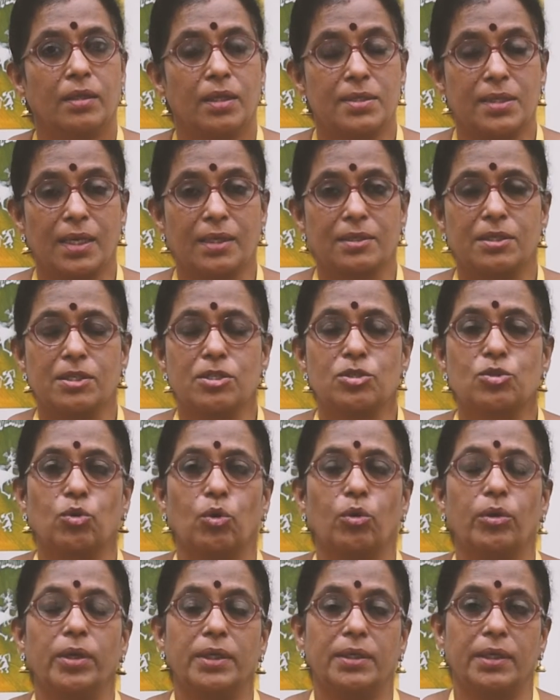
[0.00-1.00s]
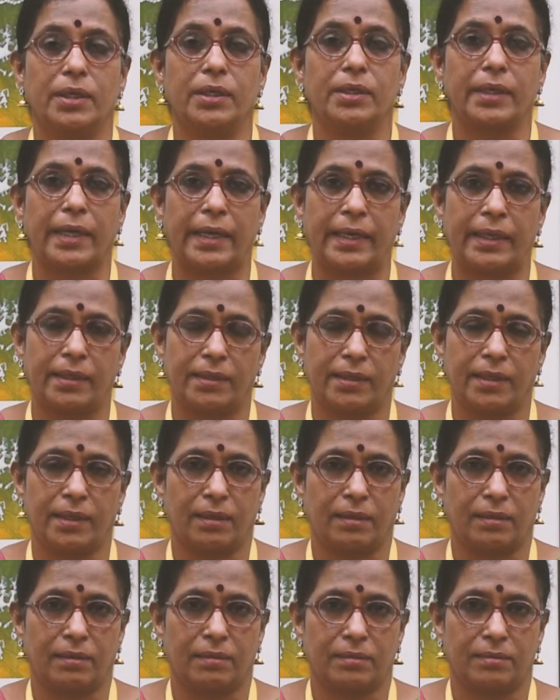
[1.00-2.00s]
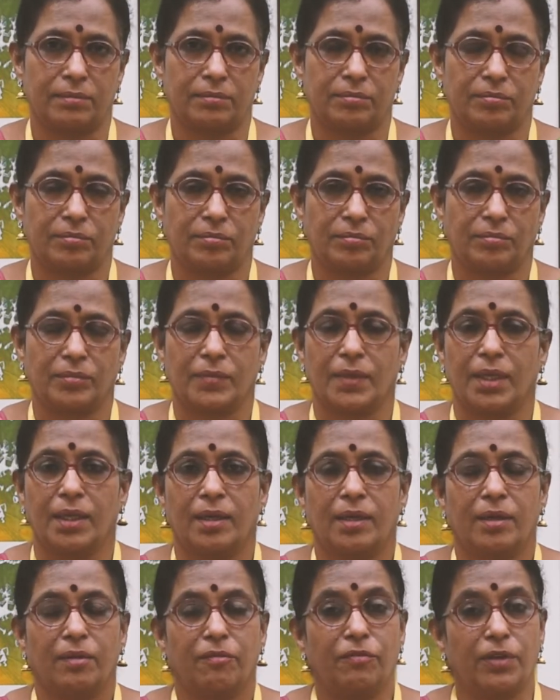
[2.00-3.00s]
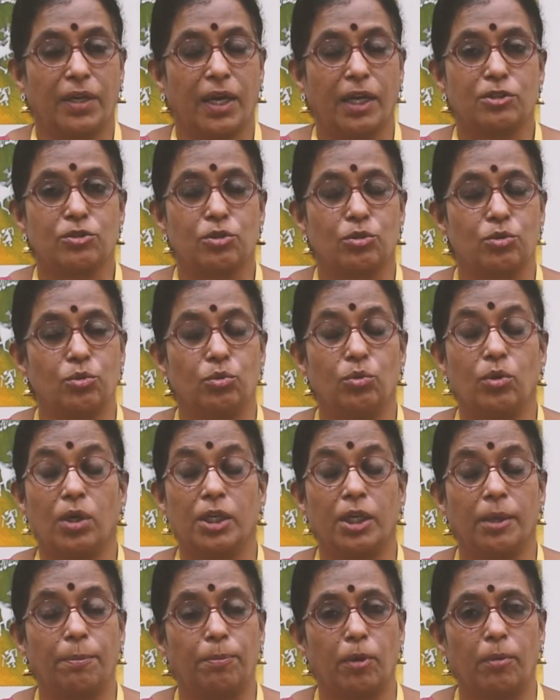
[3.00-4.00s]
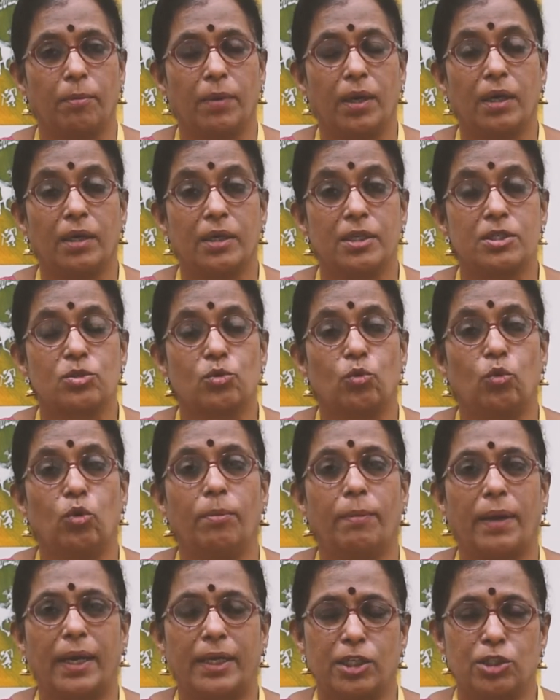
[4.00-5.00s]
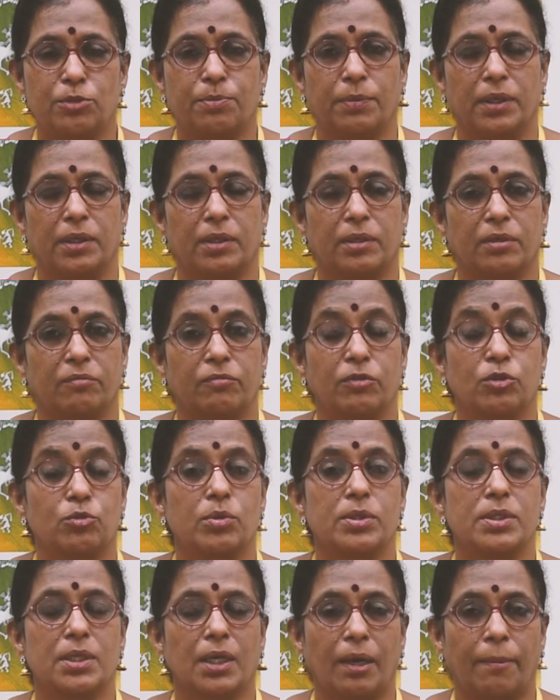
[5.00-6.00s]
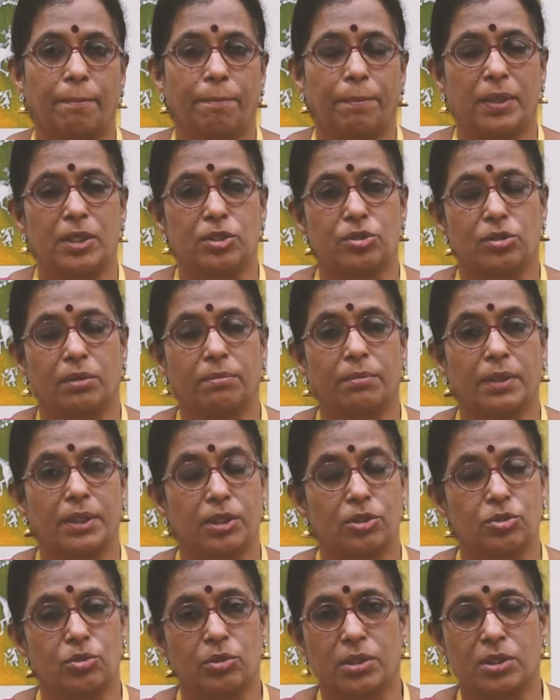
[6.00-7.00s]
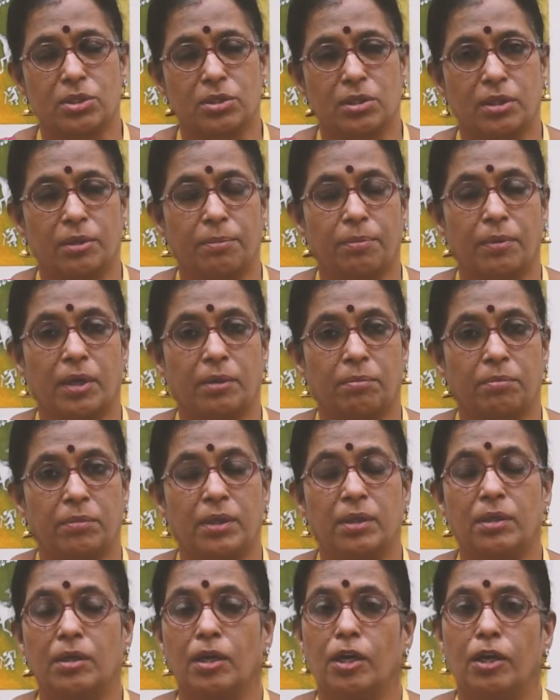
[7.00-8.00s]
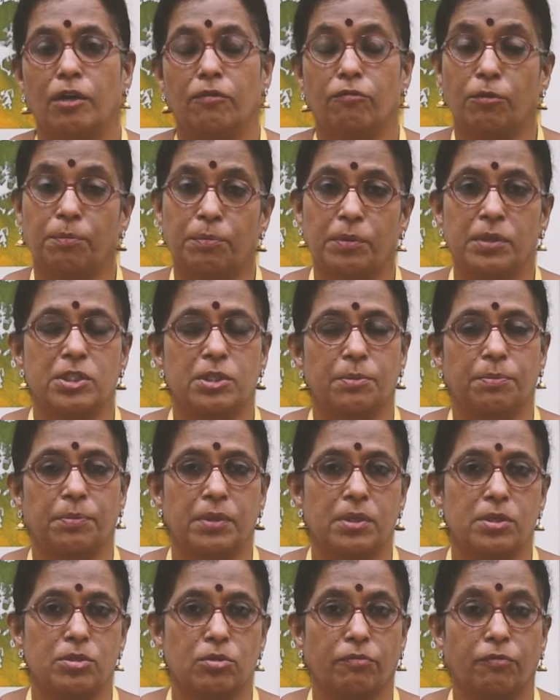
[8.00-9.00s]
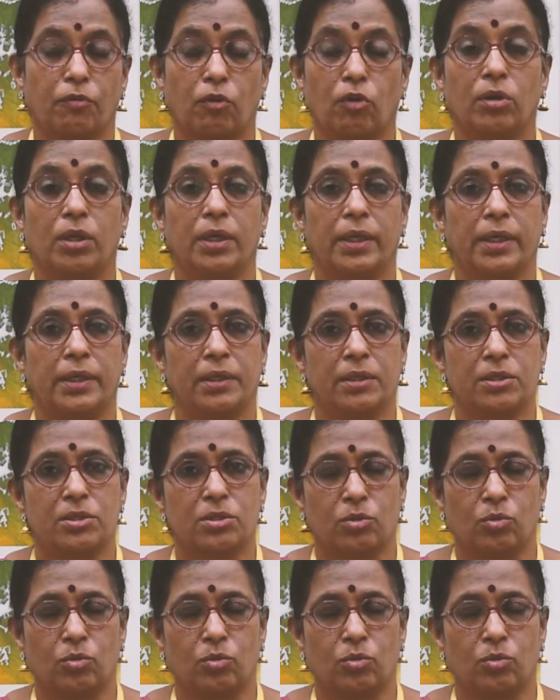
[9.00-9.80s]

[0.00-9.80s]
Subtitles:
The success story didn't end then. We had to do a diploma in school management, which was a compulsion by the education department for principals of all aided